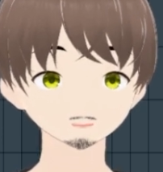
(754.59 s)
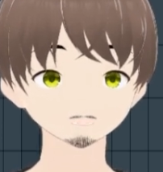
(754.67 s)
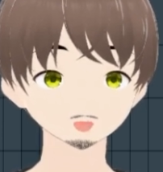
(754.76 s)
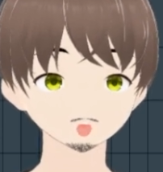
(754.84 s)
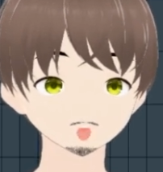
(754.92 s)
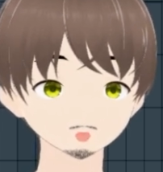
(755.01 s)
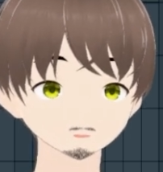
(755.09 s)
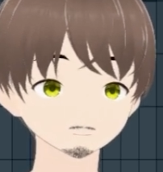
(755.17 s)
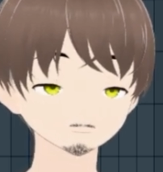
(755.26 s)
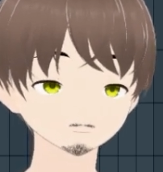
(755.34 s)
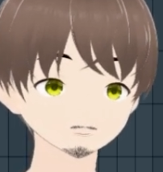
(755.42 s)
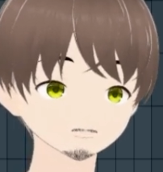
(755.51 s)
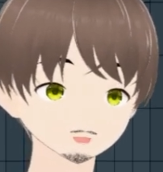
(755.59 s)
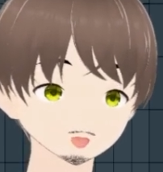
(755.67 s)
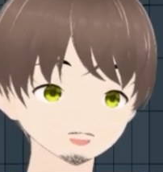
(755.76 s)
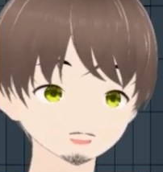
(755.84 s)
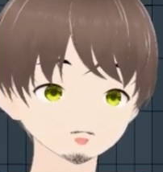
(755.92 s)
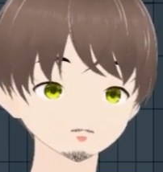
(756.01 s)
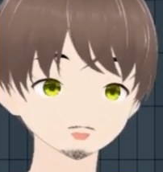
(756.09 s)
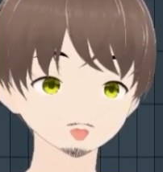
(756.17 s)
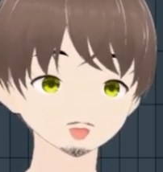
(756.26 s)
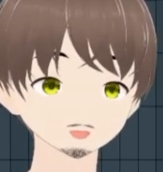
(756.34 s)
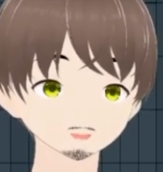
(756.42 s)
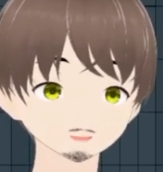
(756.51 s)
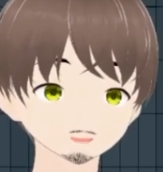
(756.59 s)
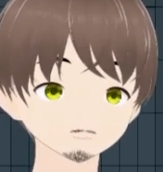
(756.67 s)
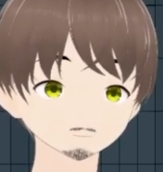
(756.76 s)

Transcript: so I don't have to worry about that.